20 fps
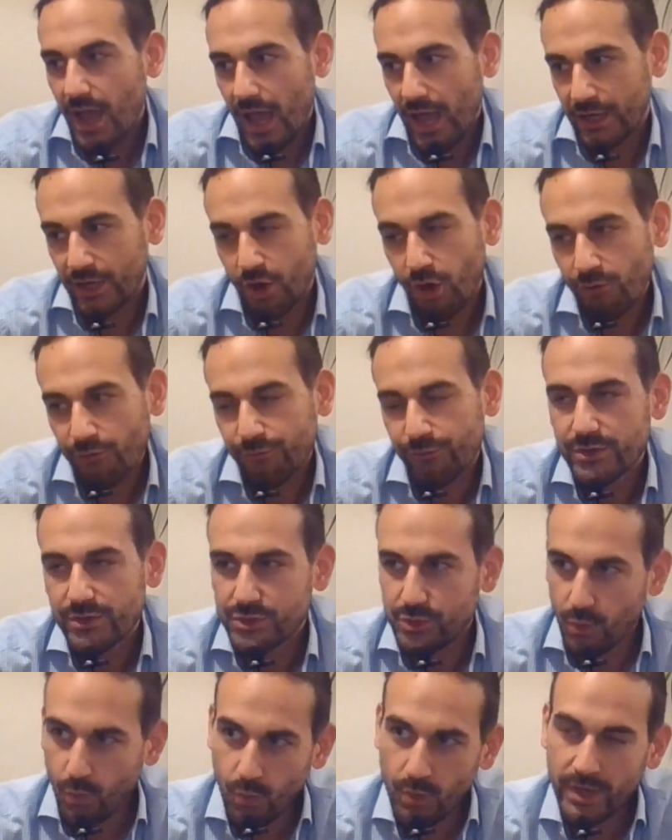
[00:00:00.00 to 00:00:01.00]
a
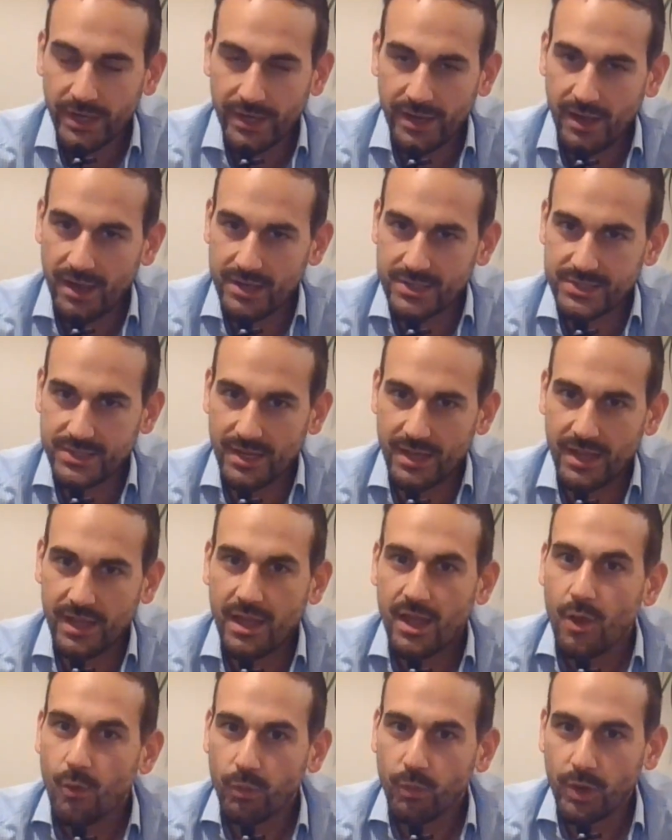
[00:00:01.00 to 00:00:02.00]
conference organizer
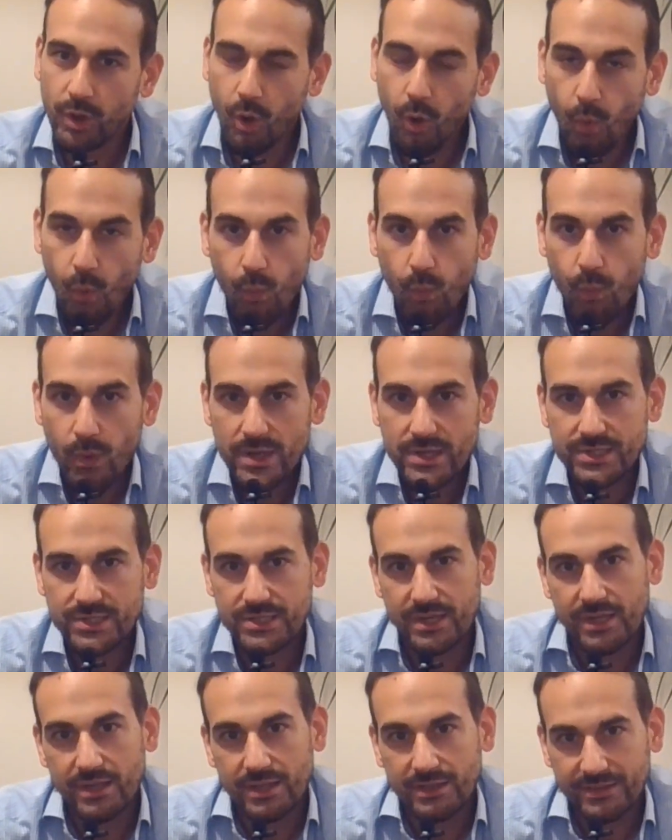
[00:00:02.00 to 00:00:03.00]
will
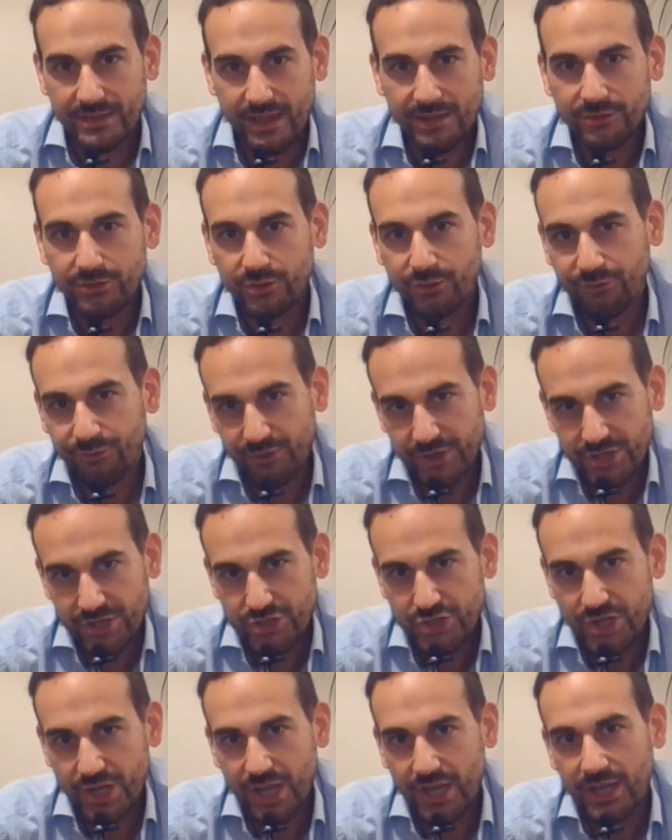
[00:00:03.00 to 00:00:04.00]
always tend to
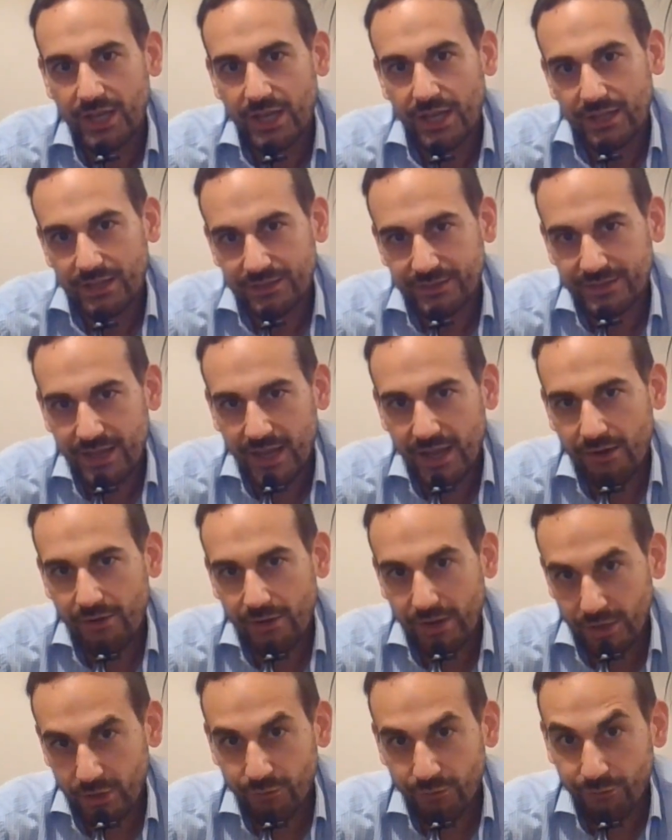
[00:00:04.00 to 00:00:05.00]
feature their
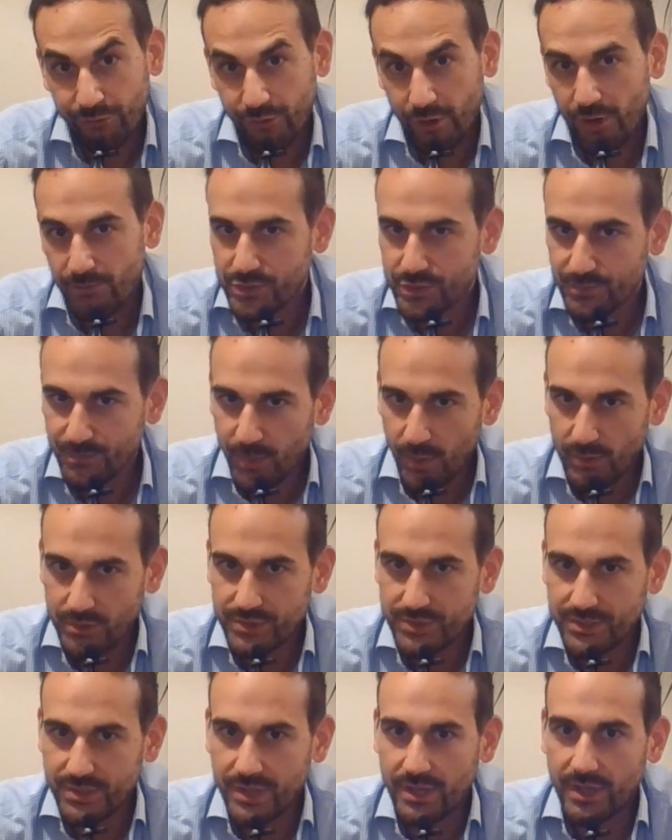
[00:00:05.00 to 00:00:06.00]
confirmed
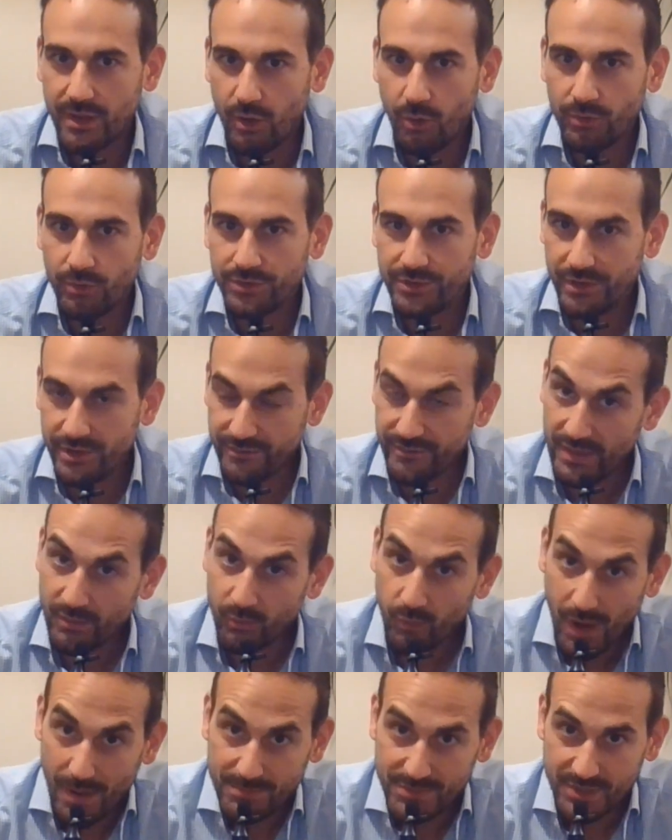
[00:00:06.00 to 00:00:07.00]
sponsor on their
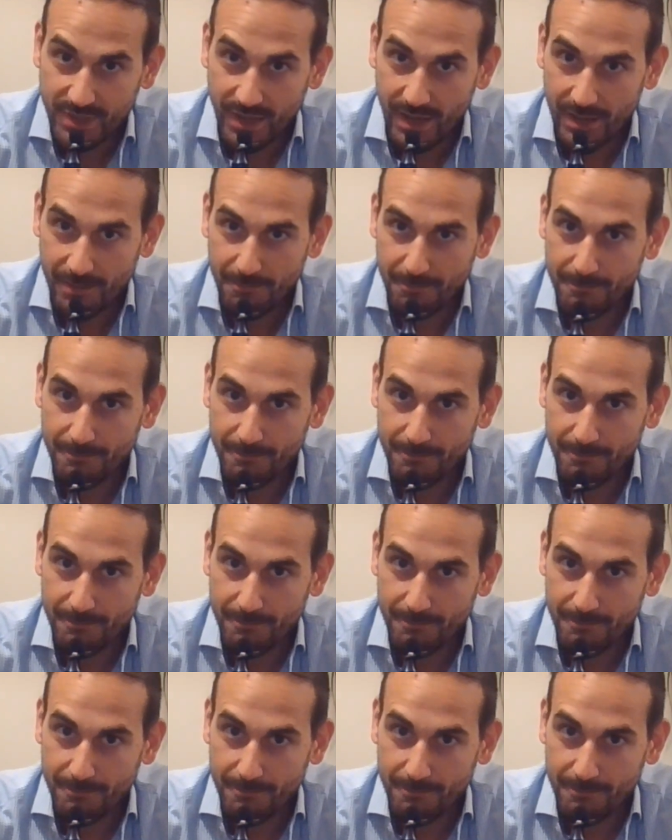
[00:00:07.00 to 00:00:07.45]
event website.